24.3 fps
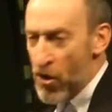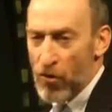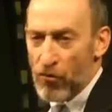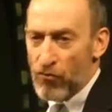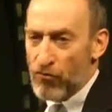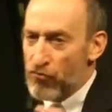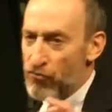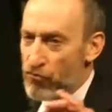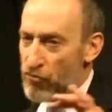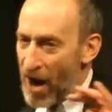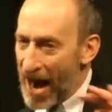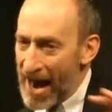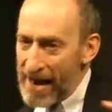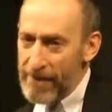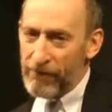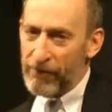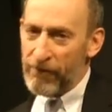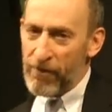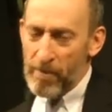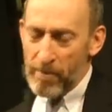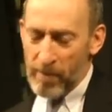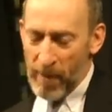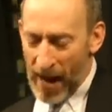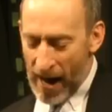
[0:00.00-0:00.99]
right
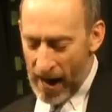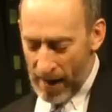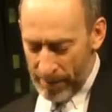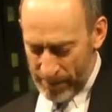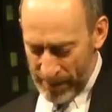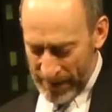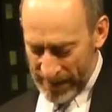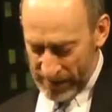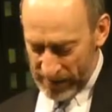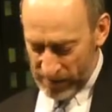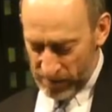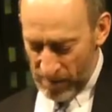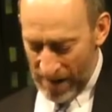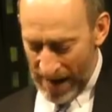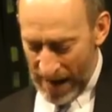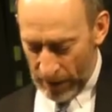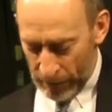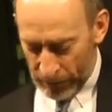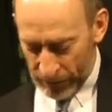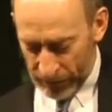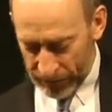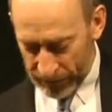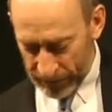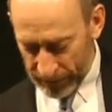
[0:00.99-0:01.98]
from Pappé's
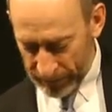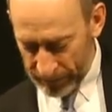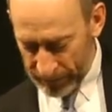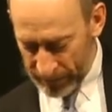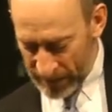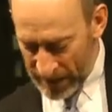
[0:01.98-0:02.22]
mouth.